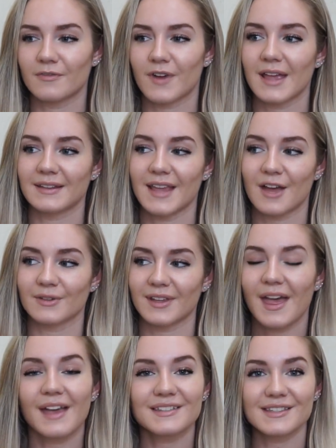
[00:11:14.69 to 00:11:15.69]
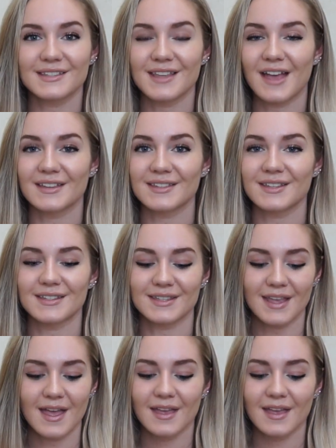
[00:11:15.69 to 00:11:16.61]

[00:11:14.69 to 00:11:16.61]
write down the exercises,